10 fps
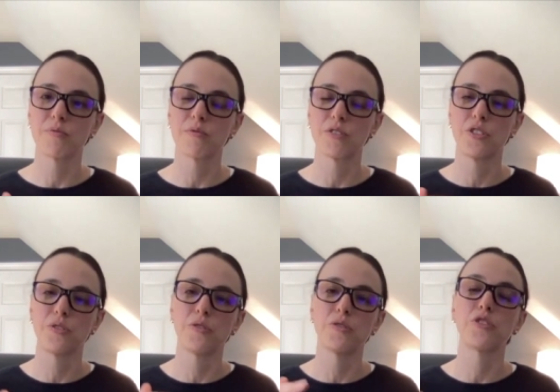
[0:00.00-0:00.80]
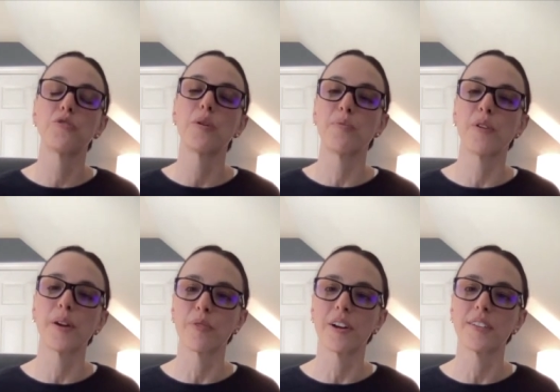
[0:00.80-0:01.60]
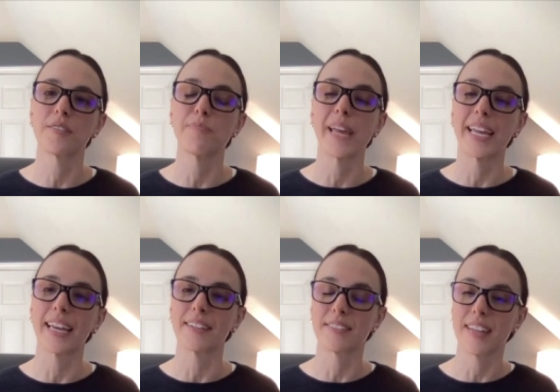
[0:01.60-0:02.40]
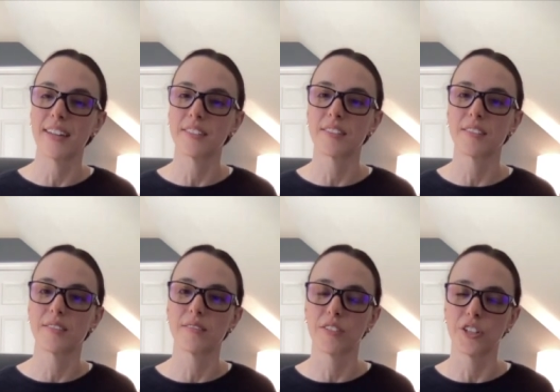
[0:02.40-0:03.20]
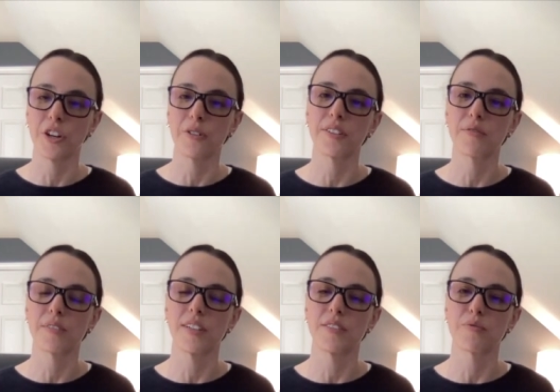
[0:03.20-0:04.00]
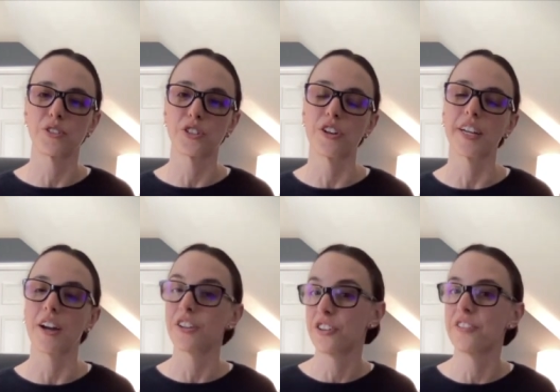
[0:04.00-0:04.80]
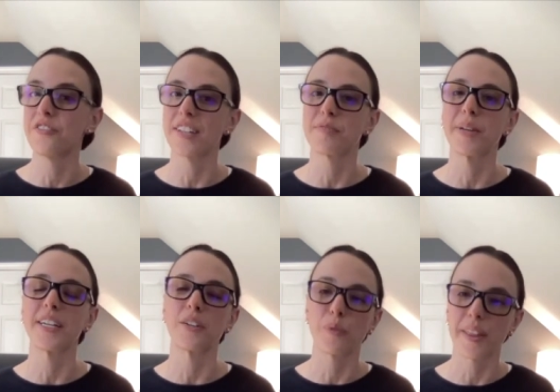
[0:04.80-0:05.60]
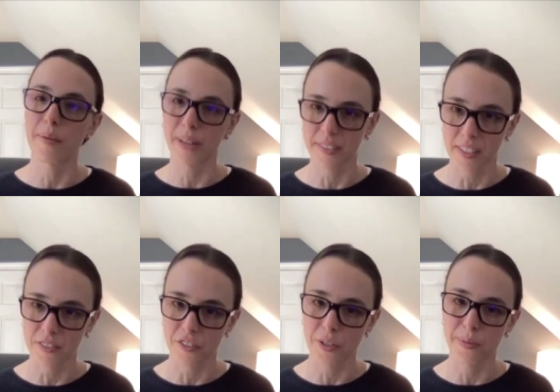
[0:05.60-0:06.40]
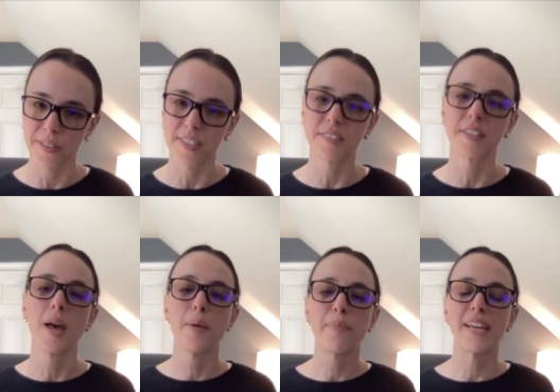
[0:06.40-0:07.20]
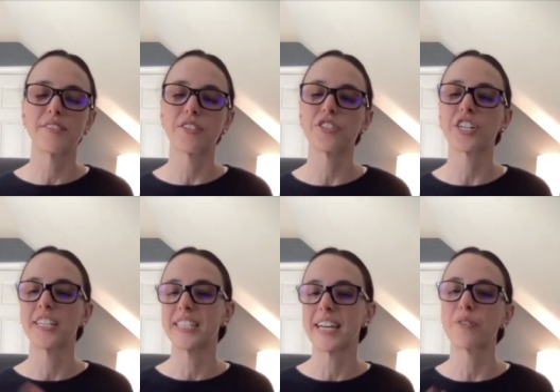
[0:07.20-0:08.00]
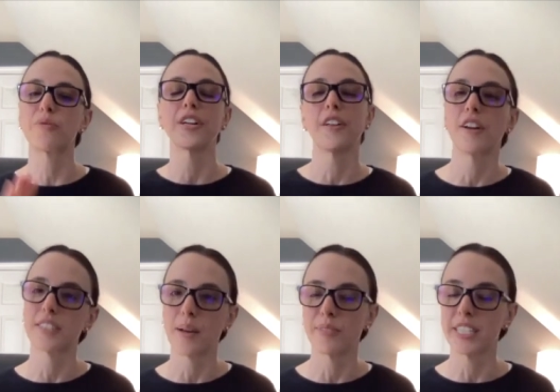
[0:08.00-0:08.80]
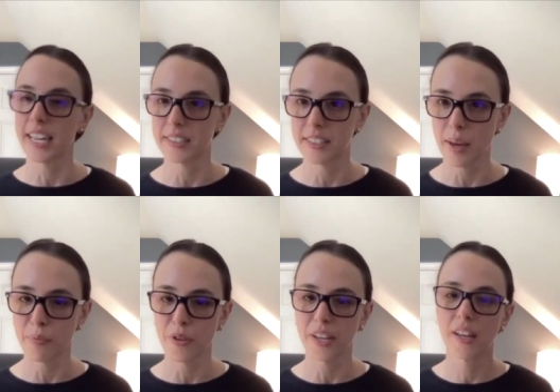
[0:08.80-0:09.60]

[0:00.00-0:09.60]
to a point where it's making sense, it's returning on your investment in a way that makes sense for your business. Paid search can take a really long time to get to that point.